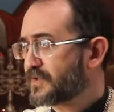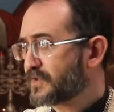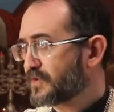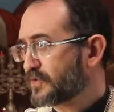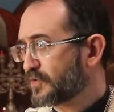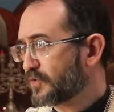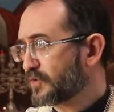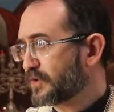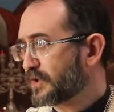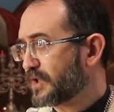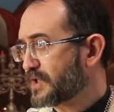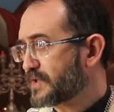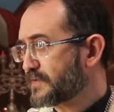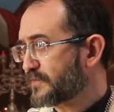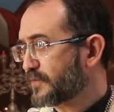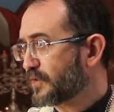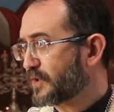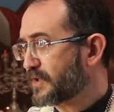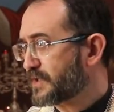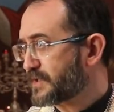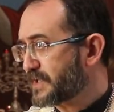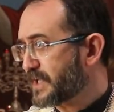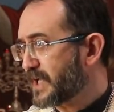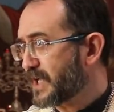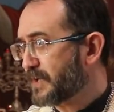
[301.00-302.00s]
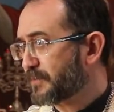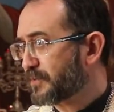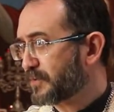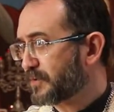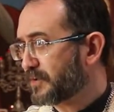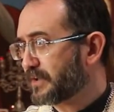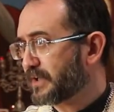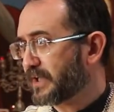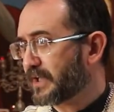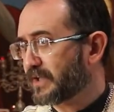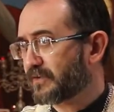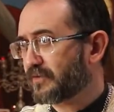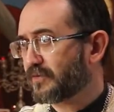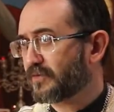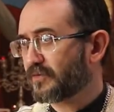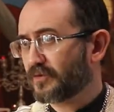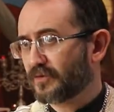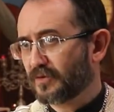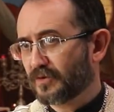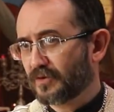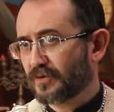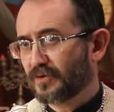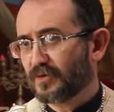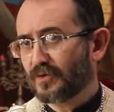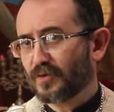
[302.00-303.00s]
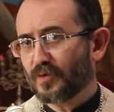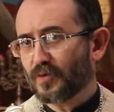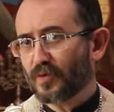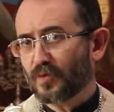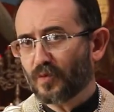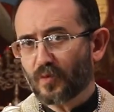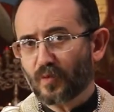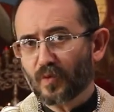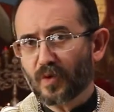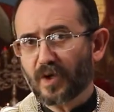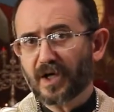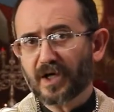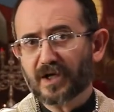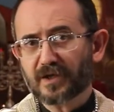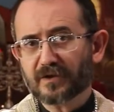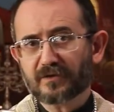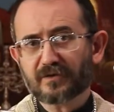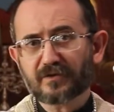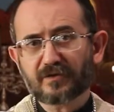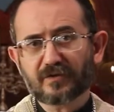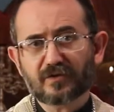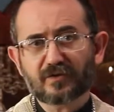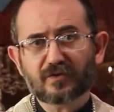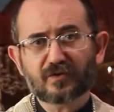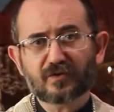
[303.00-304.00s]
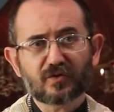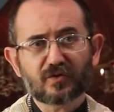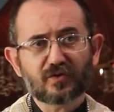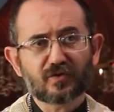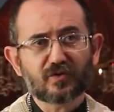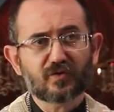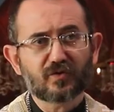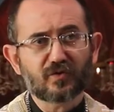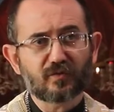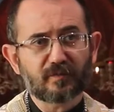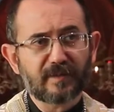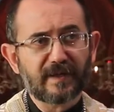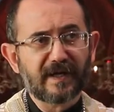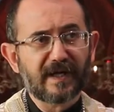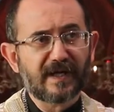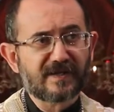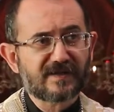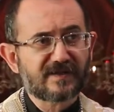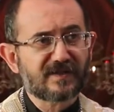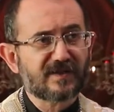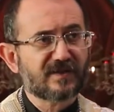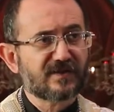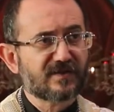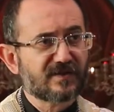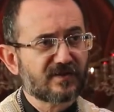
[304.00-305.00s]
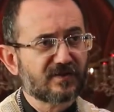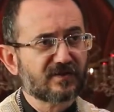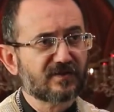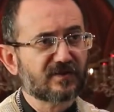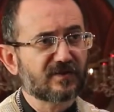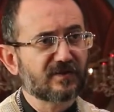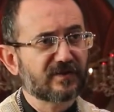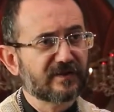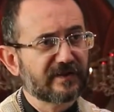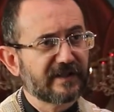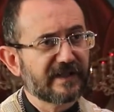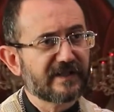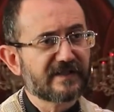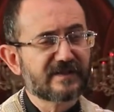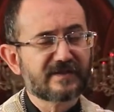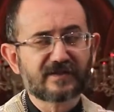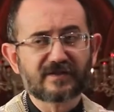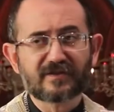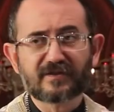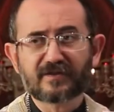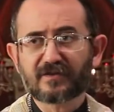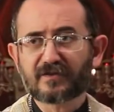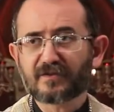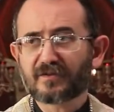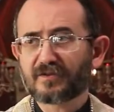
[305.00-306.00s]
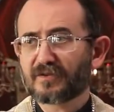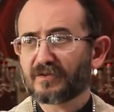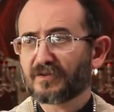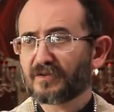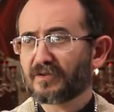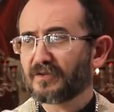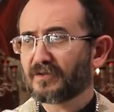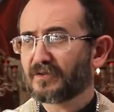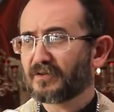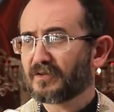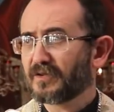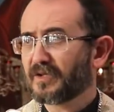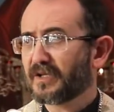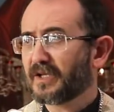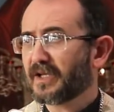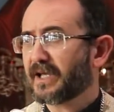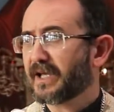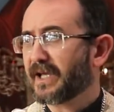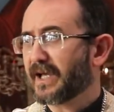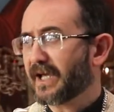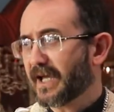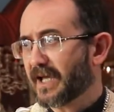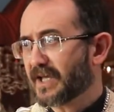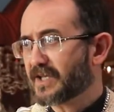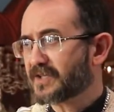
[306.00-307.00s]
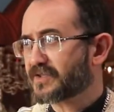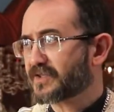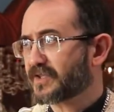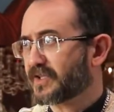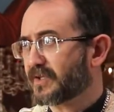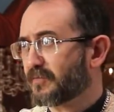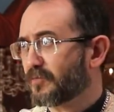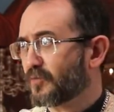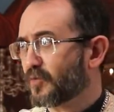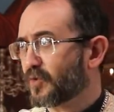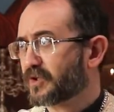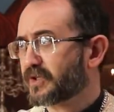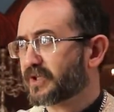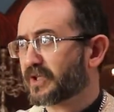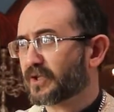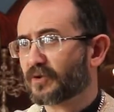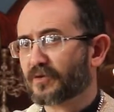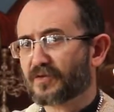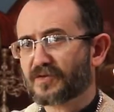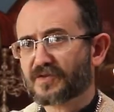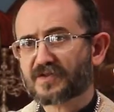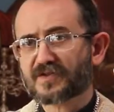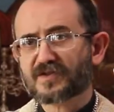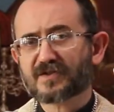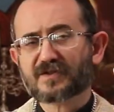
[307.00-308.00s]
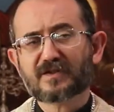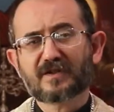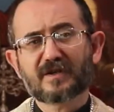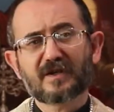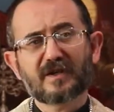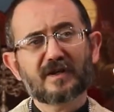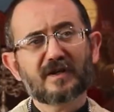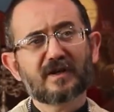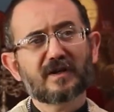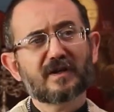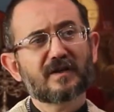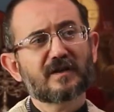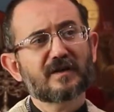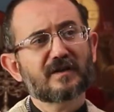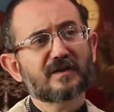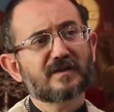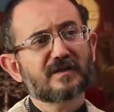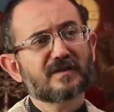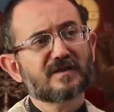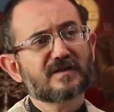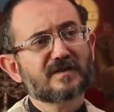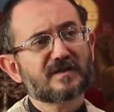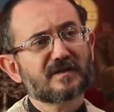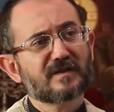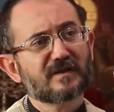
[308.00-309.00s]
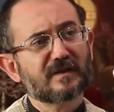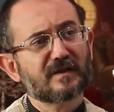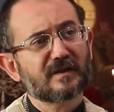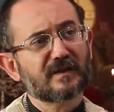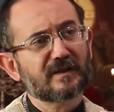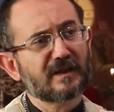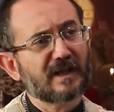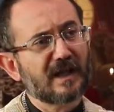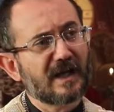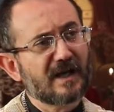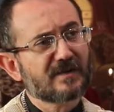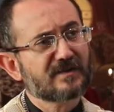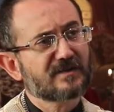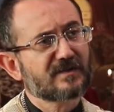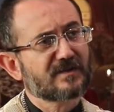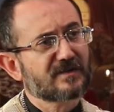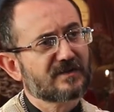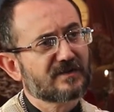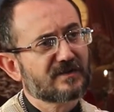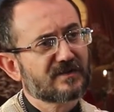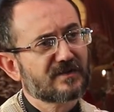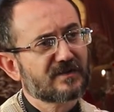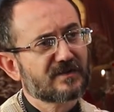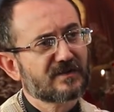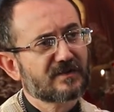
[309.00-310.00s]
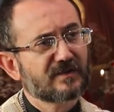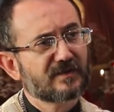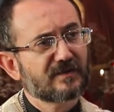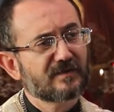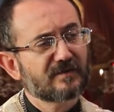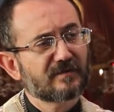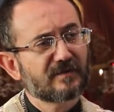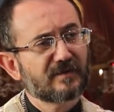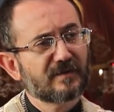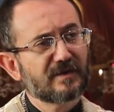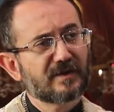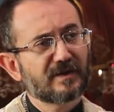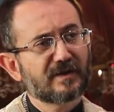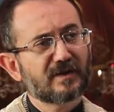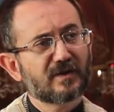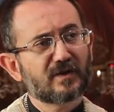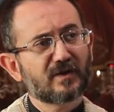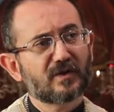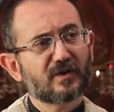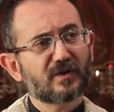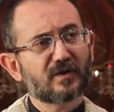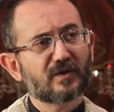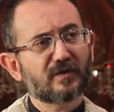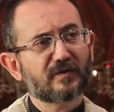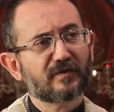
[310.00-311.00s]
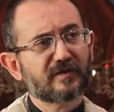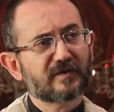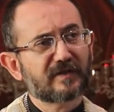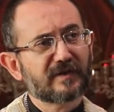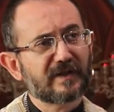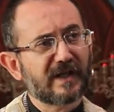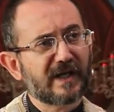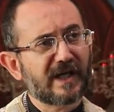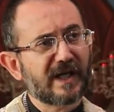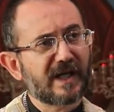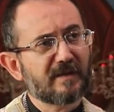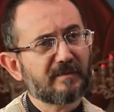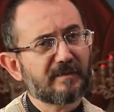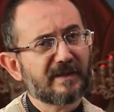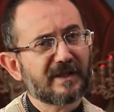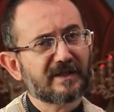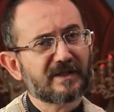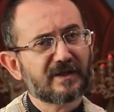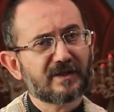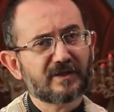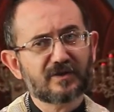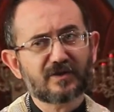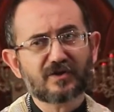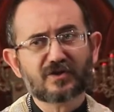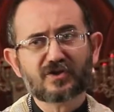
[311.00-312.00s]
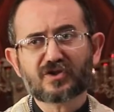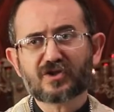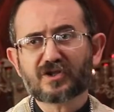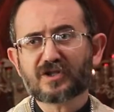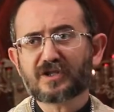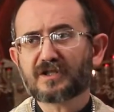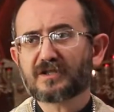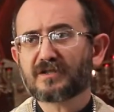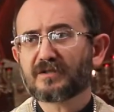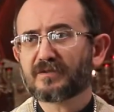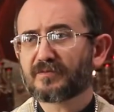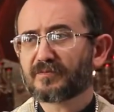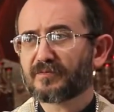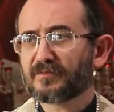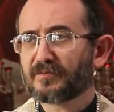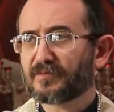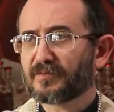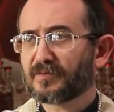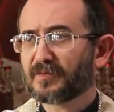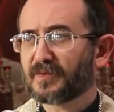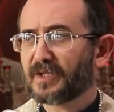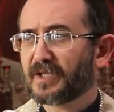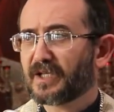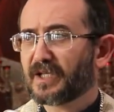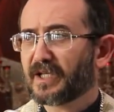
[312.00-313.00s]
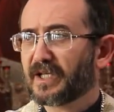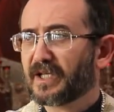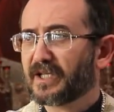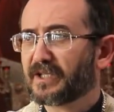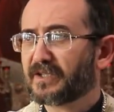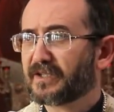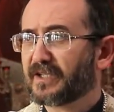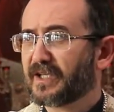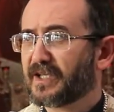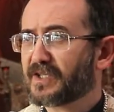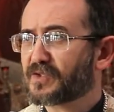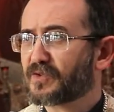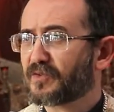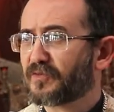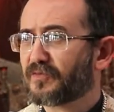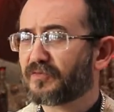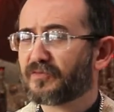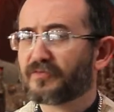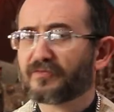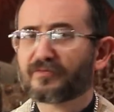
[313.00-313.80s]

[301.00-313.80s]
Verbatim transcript: students, for example, that want to pass certain tests, ask him what kind of uh, losses of time and energy and days of